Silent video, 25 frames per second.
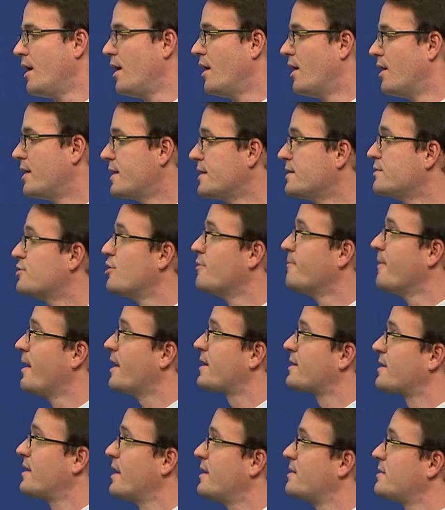uh, in the
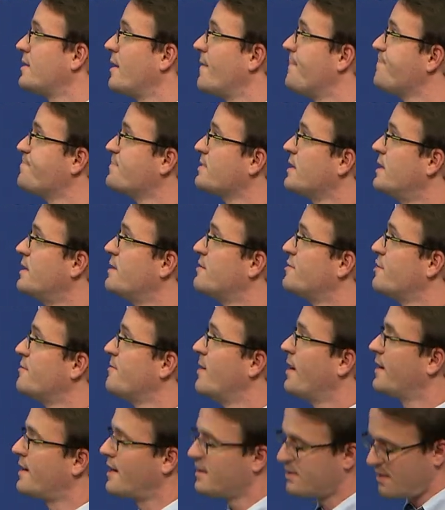market in
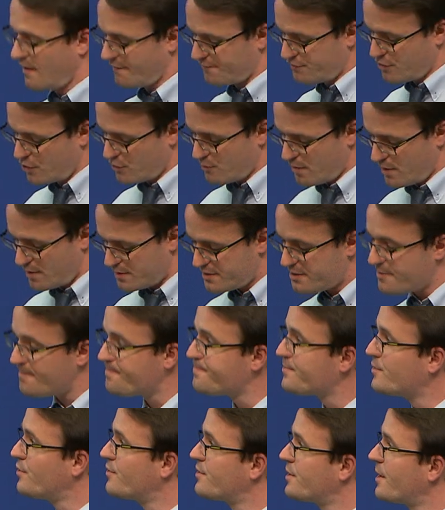the market afterwards.
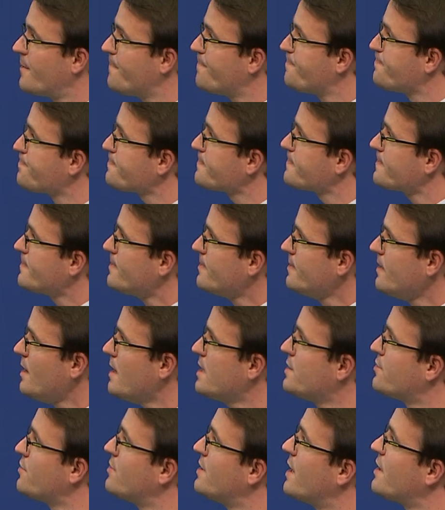Okay.
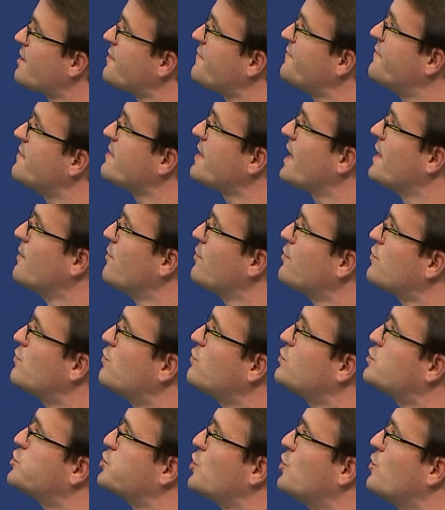And the last thing I
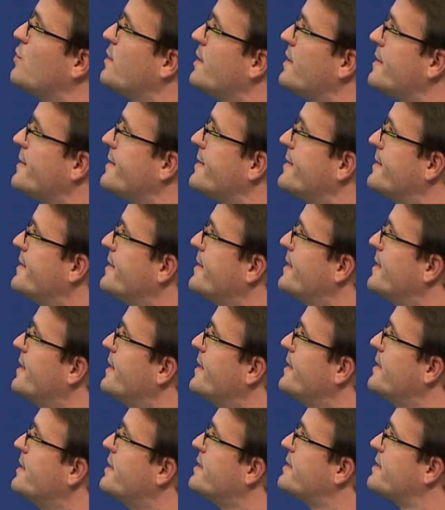want to show
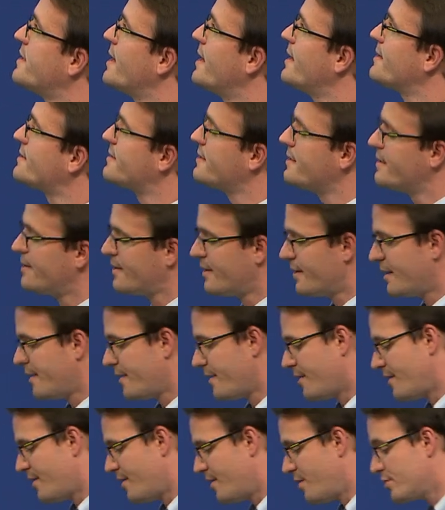is that
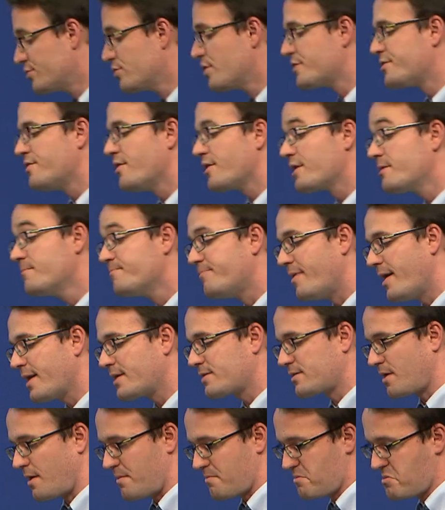uh, another
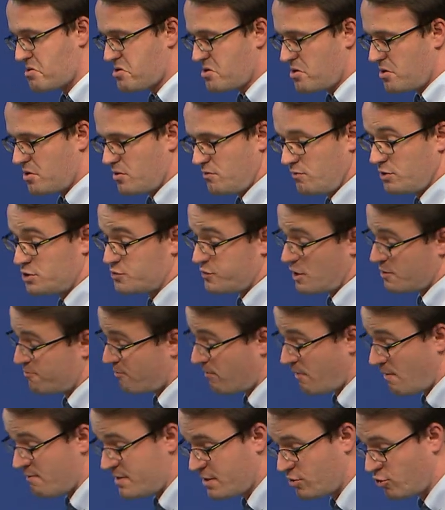impact, which
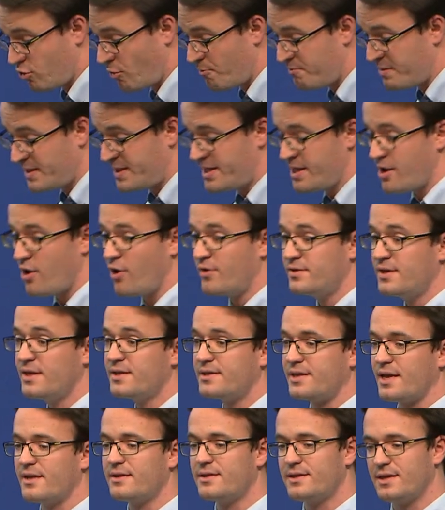was probably completely
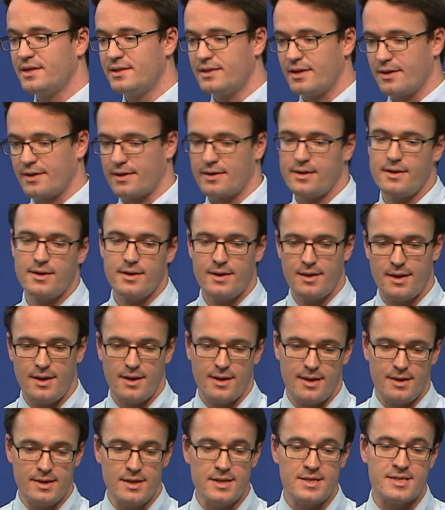unintended,
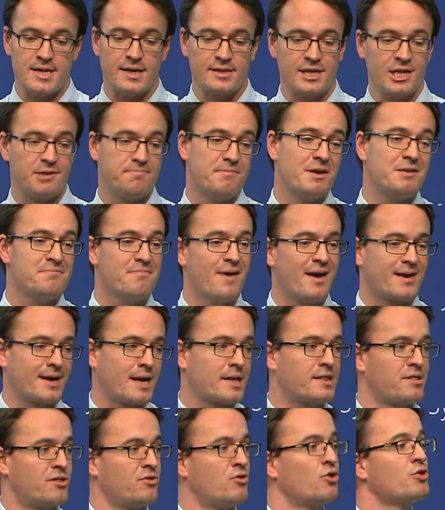is that it made
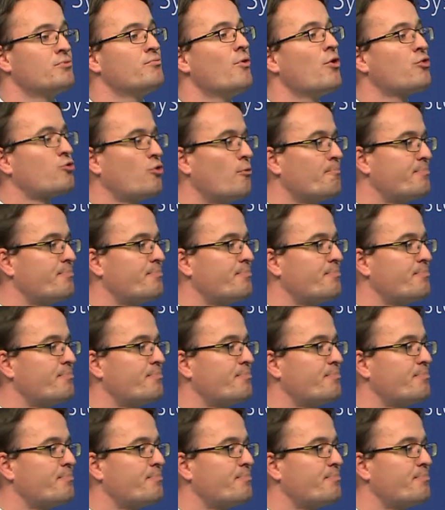markets a lot more